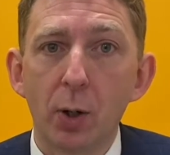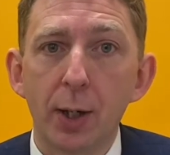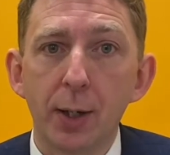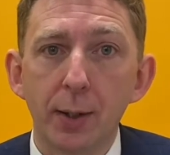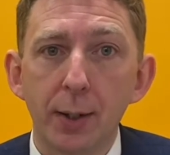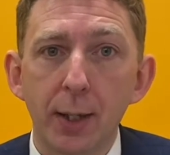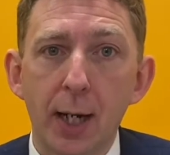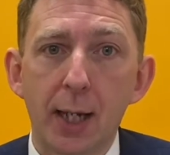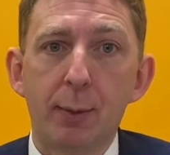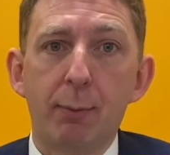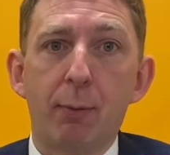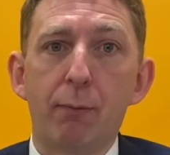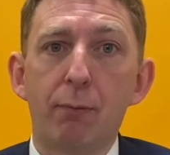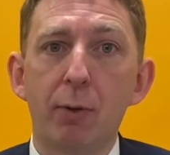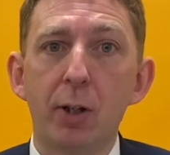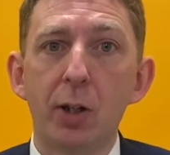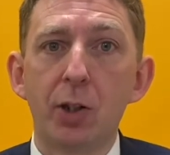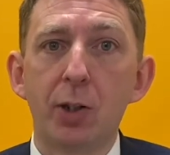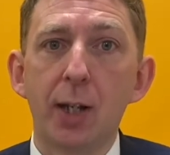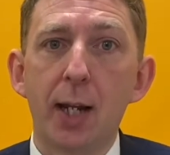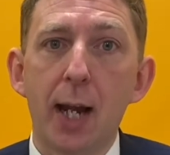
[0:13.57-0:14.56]
Yes, we've reached
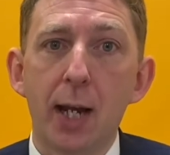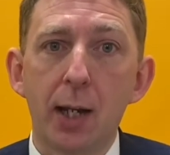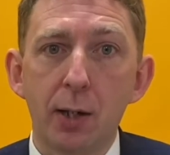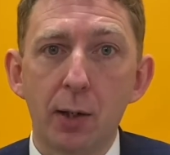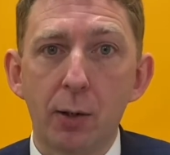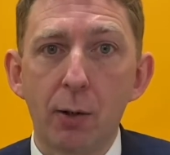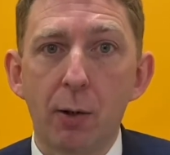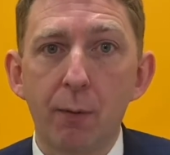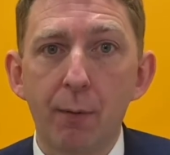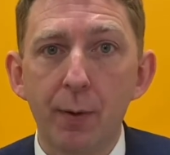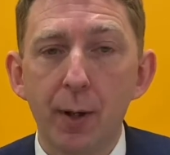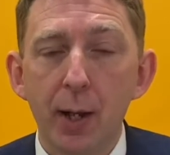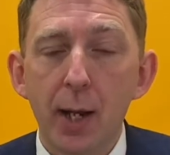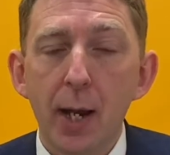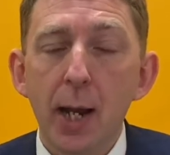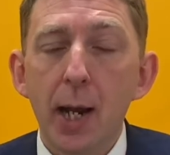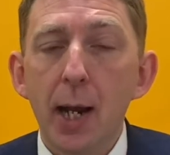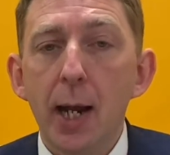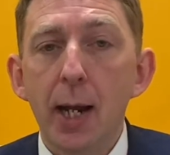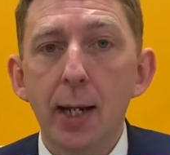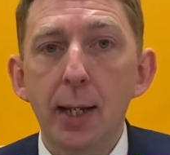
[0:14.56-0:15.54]
the end of
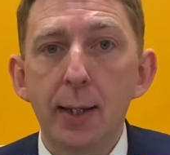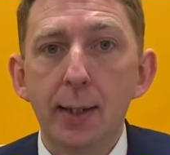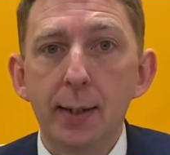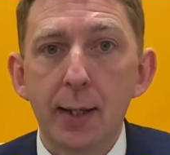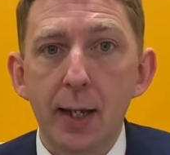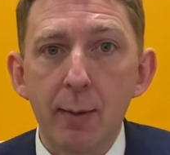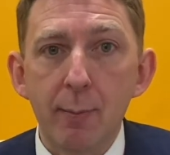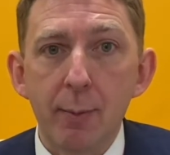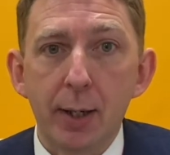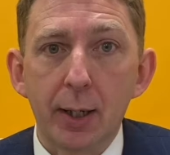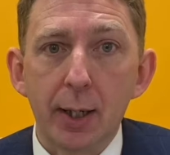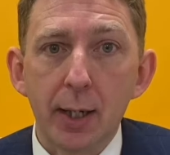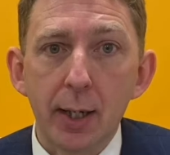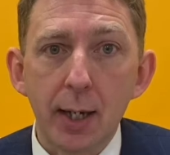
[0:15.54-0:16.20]
a seemingly